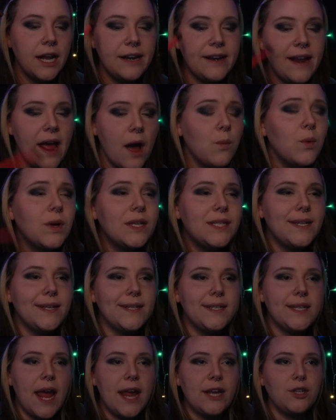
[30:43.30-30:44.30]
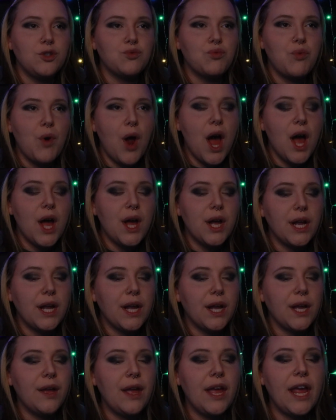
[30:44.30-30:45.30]
Now, was this a
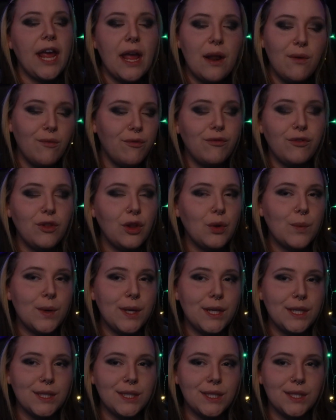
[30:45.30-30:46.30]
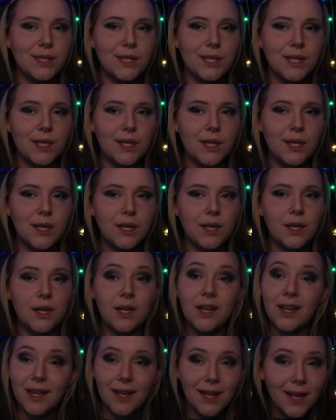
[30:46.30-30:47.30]
drug-influenced
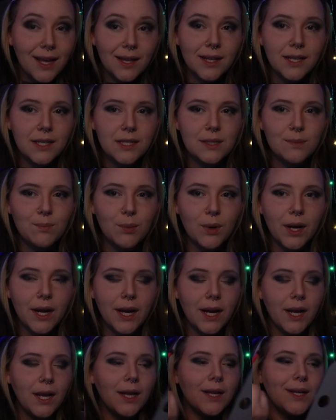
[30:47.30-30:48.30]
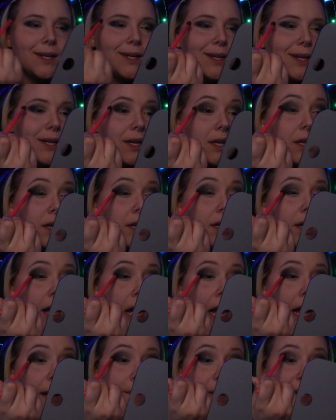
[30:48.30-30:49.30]
killing spree?
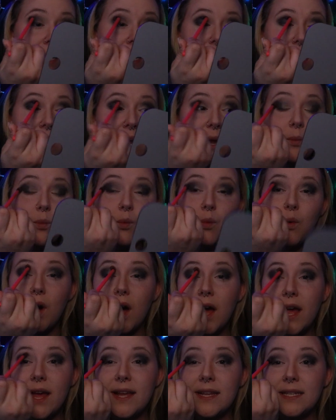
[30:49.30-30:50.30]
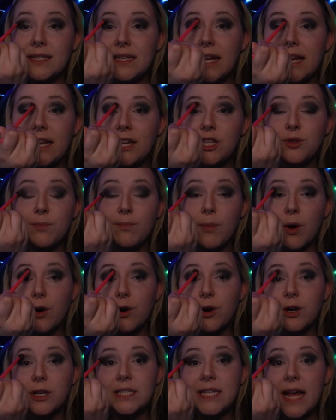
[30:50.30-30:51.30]
I mean, he was each
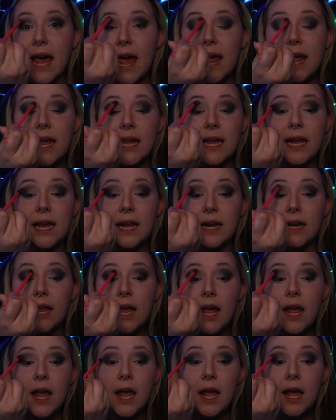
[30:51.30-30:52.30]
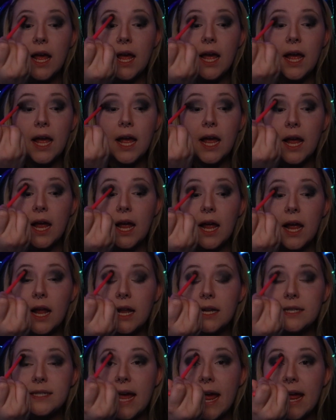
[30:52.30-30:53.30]
murder taking
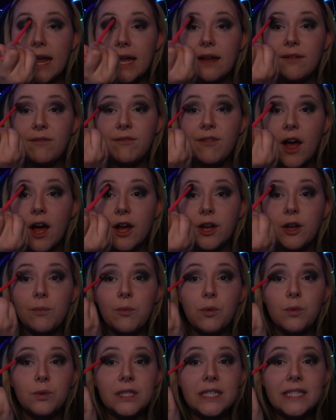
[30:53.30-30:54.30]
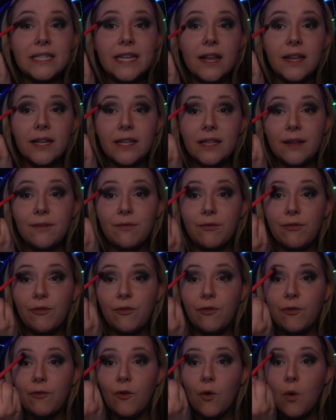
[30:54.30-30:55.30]
valuables, selling them
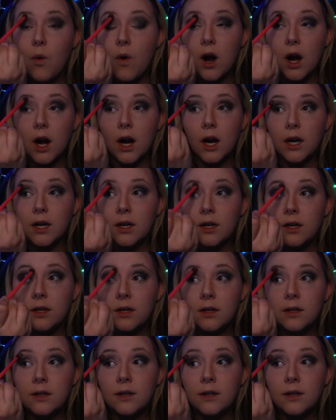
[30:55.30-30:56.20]
for,